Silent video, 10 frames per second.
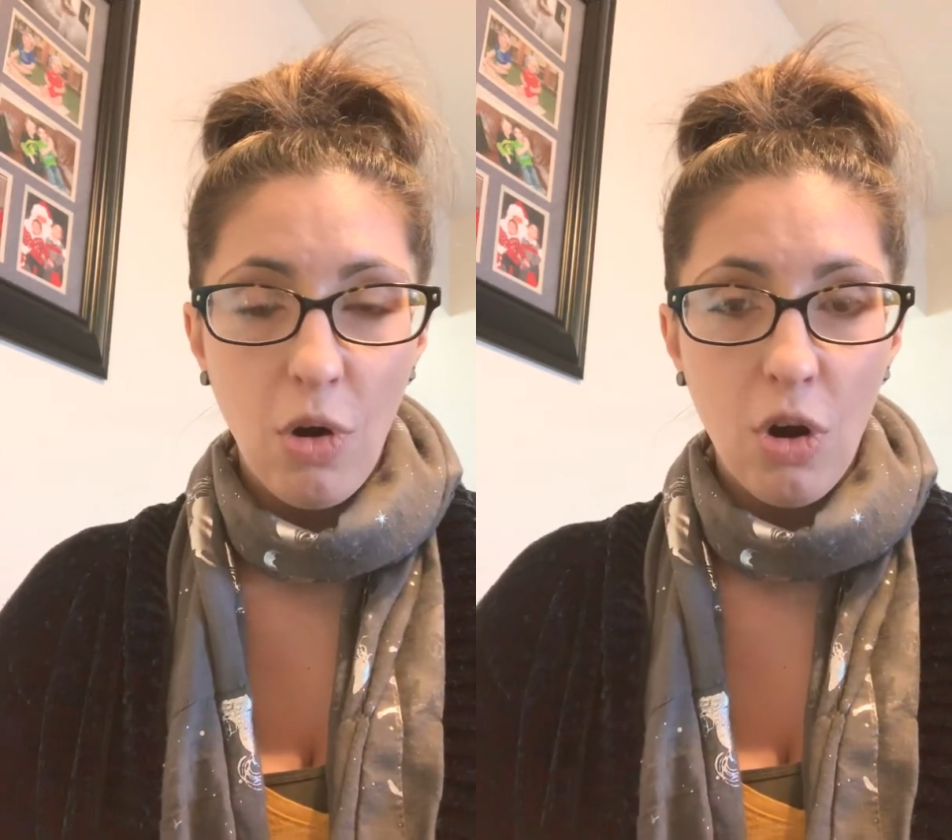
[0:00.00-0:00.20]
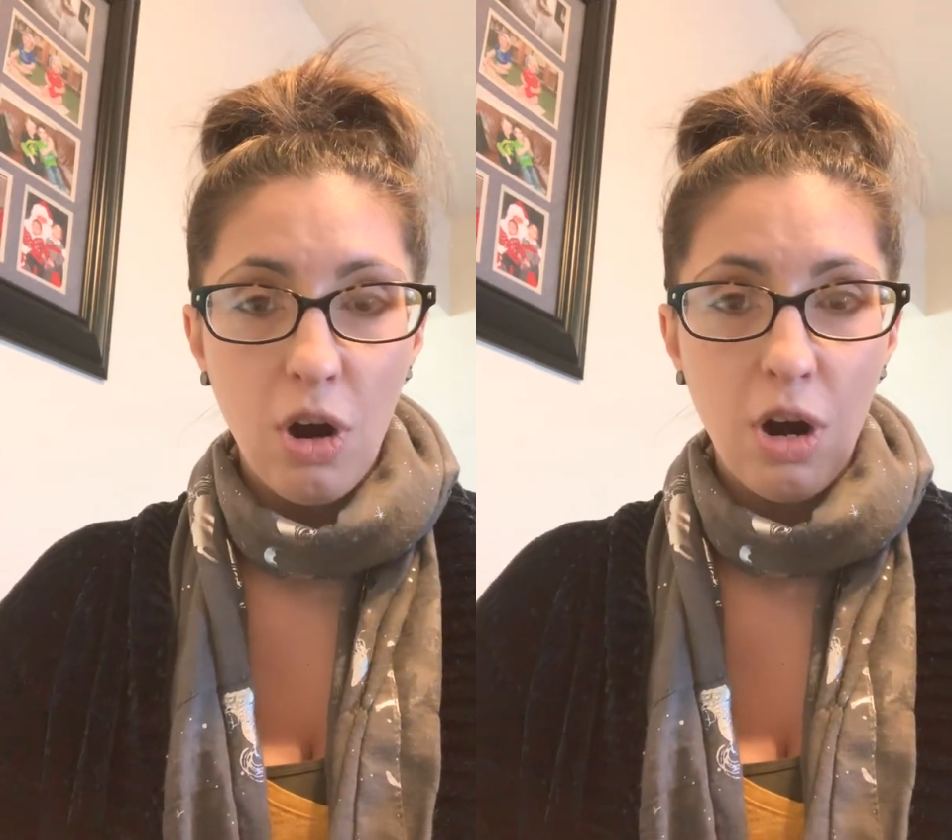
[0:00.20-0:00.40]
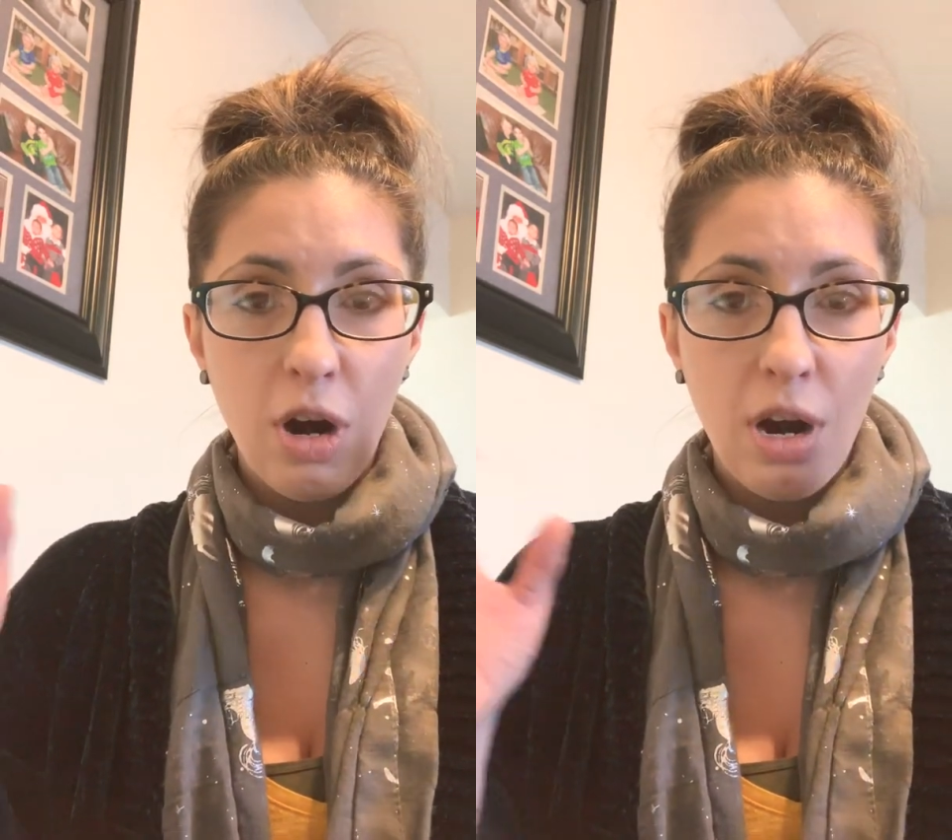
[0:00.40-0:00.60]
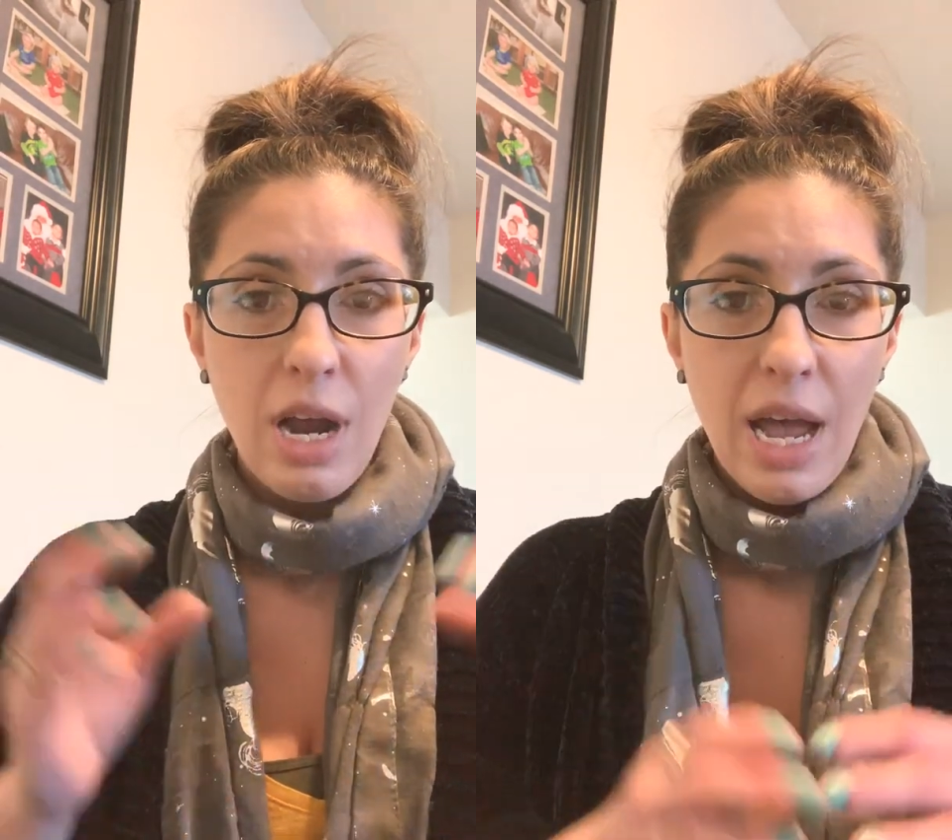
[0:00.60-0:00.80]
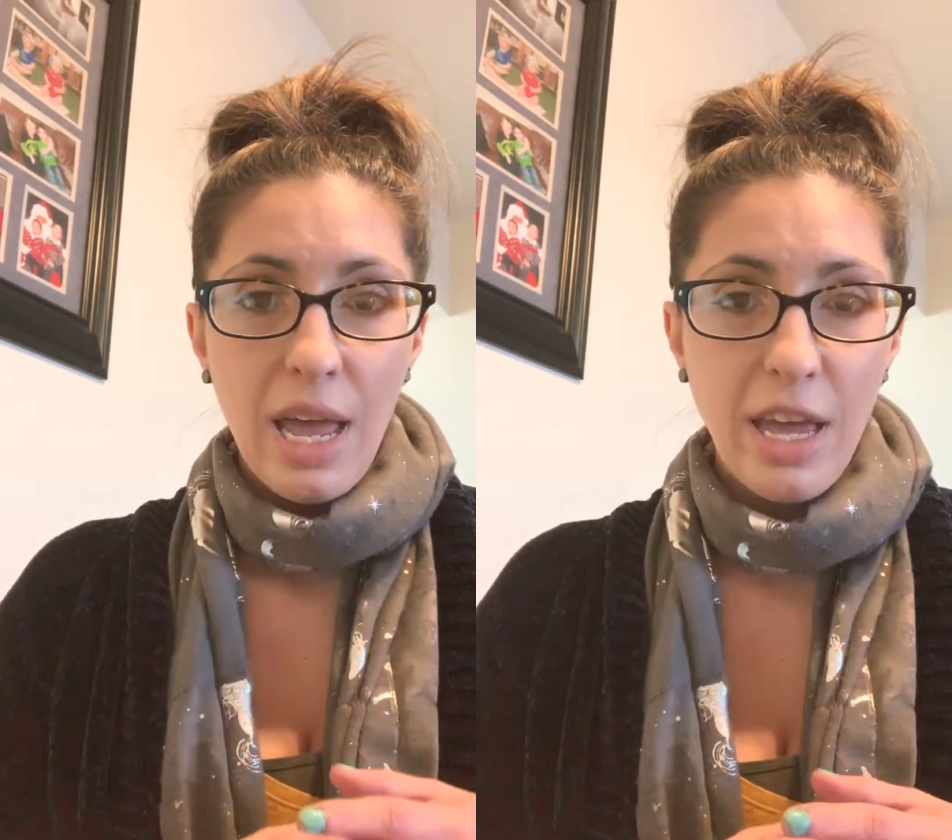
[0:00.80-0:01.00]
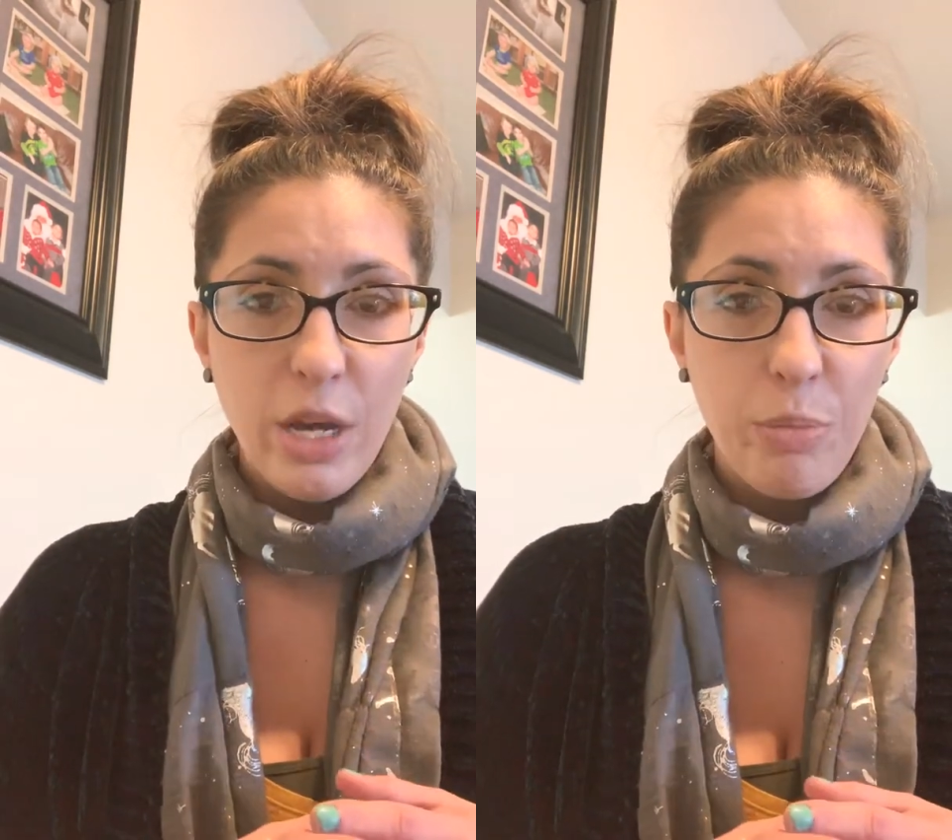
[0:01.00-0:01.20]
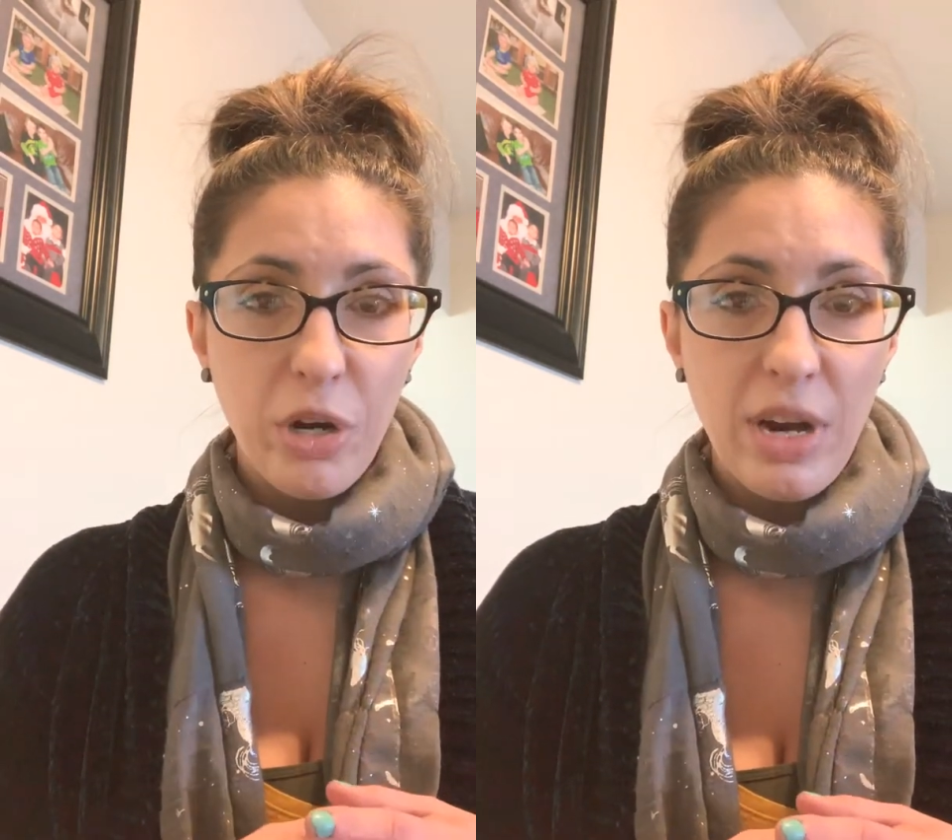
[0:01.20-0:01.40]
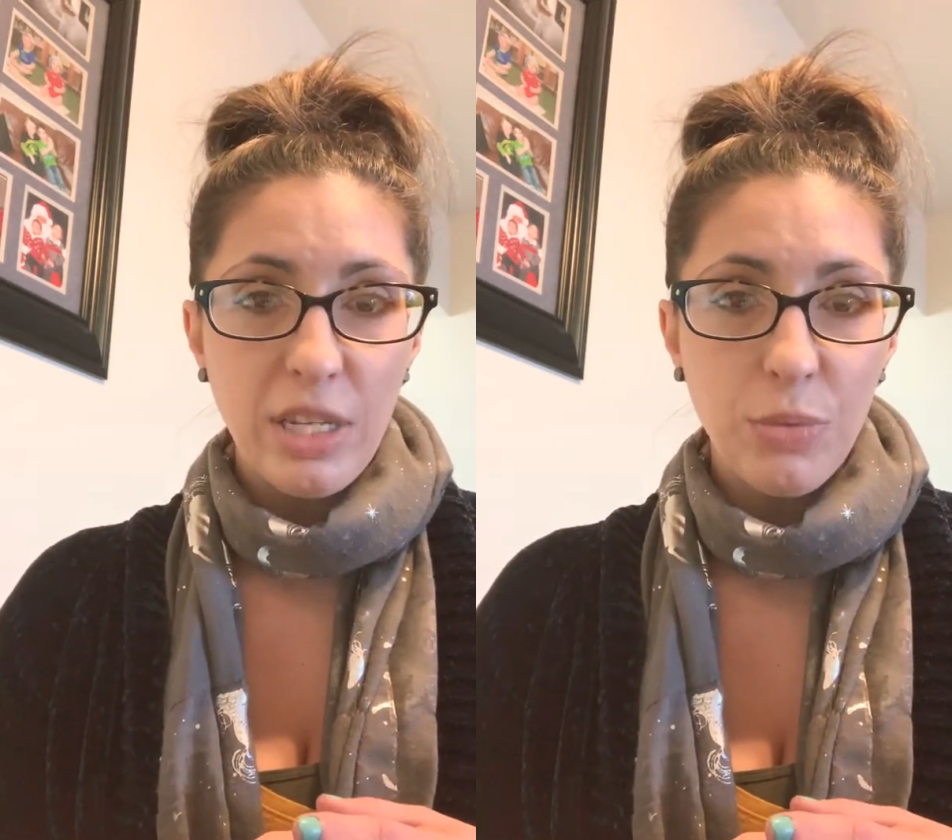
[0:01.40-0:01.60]
or it could
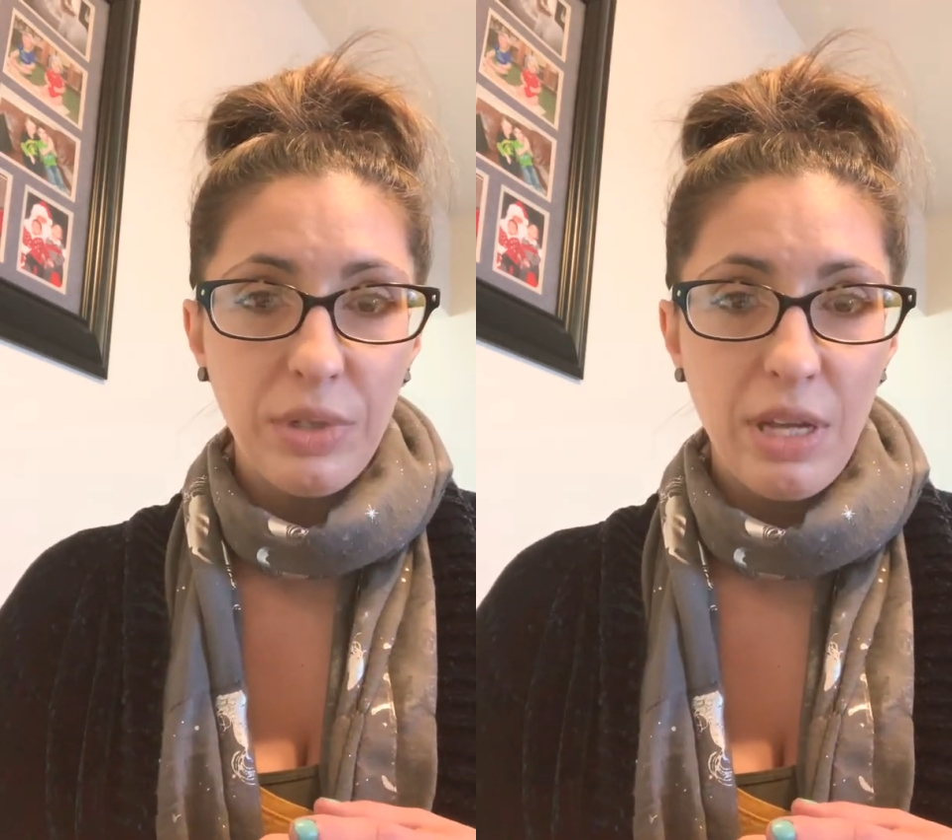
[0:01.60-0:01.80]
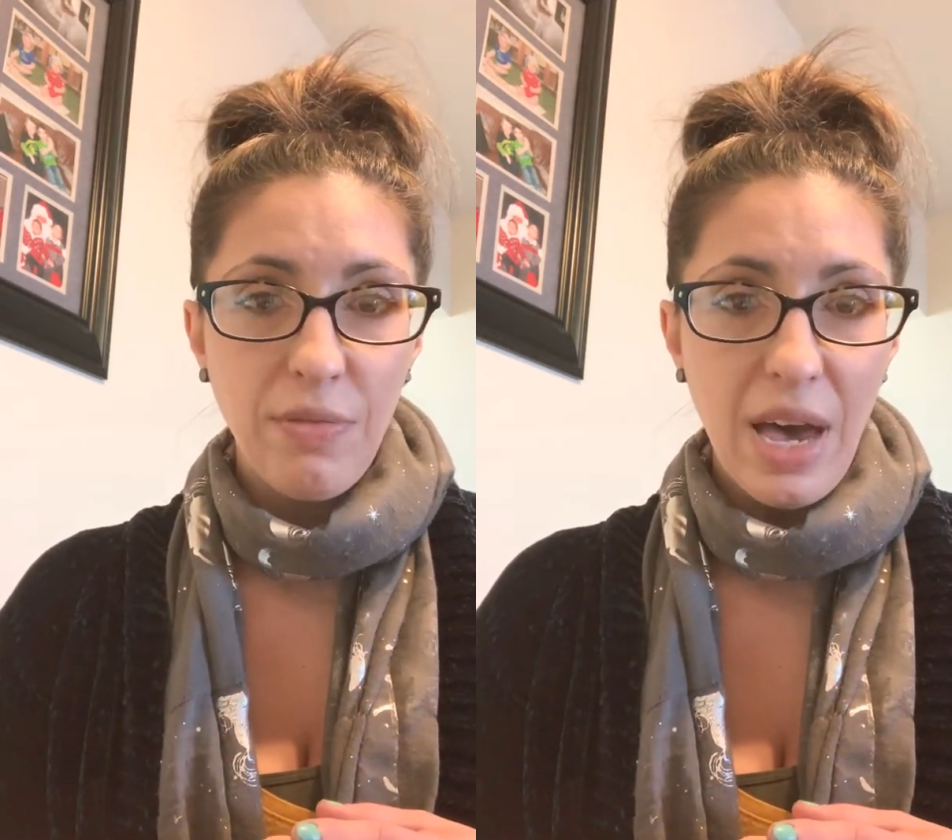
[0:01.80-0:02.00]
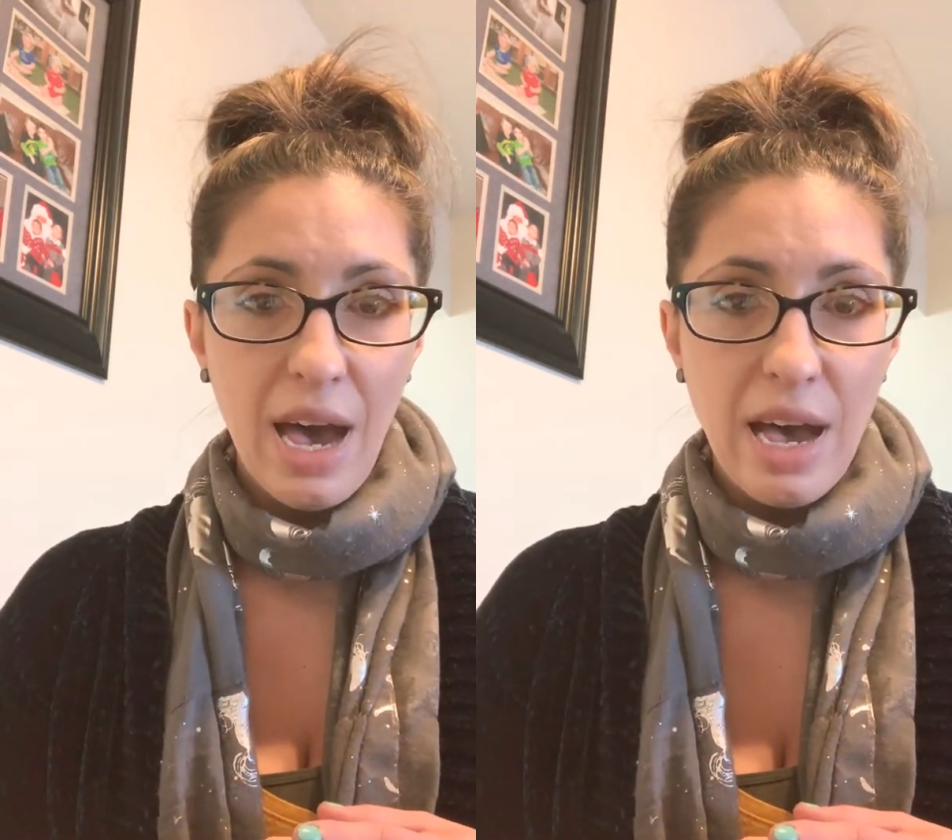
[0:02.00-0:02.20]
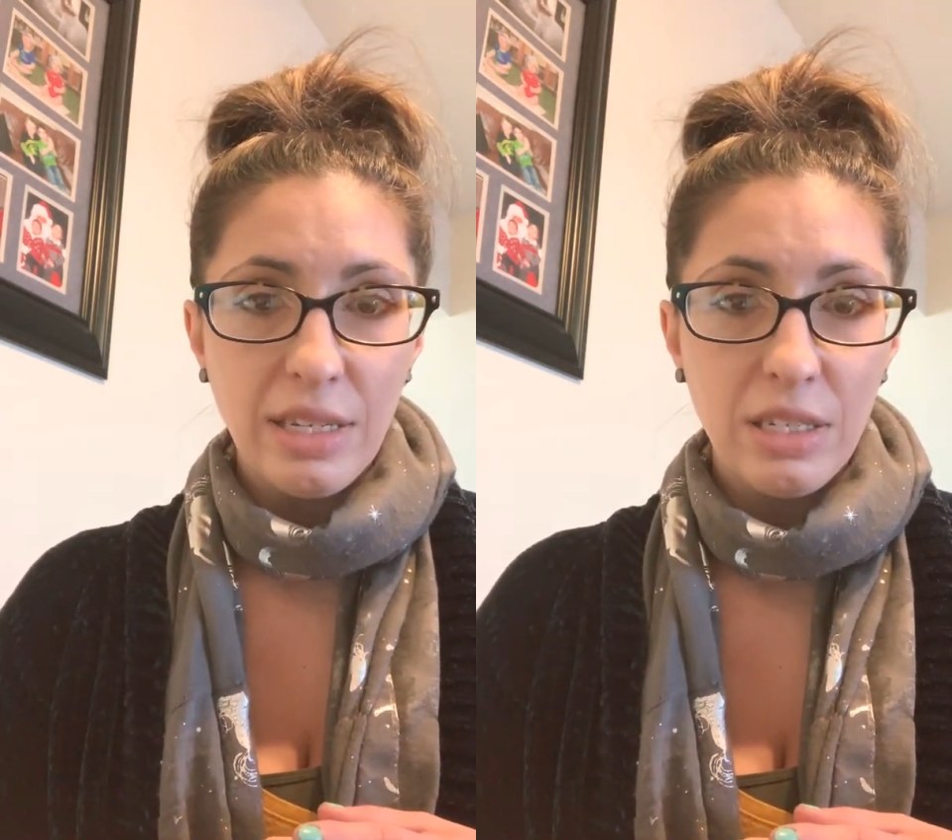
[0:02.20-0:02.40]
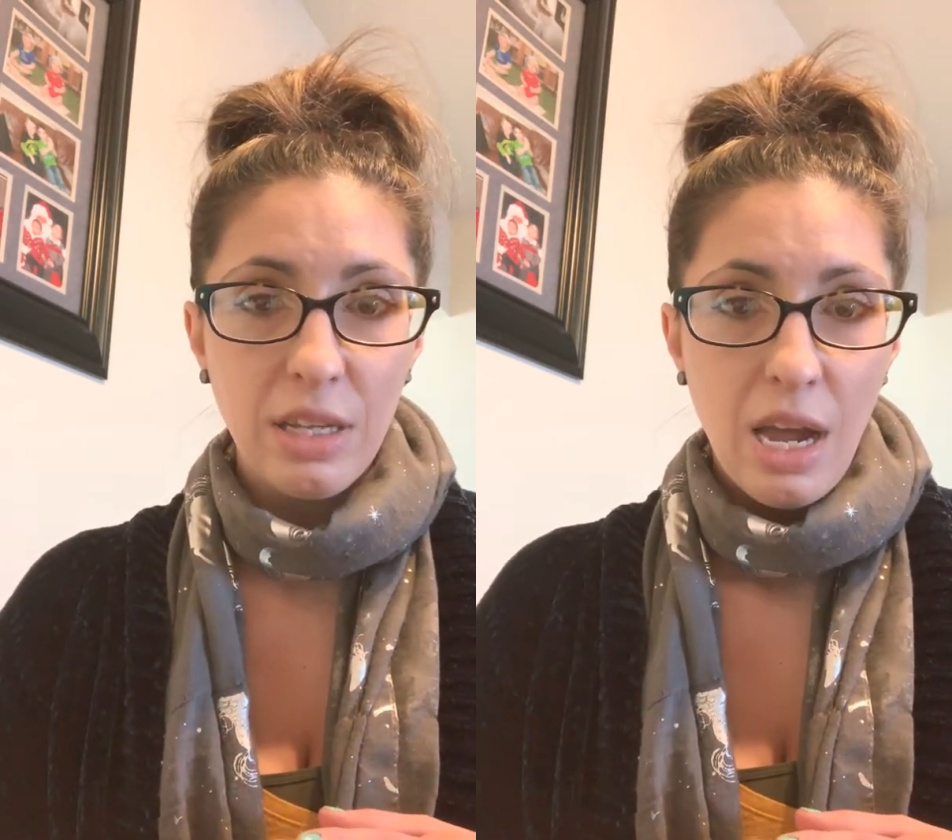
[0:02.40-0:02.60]
progress really fast.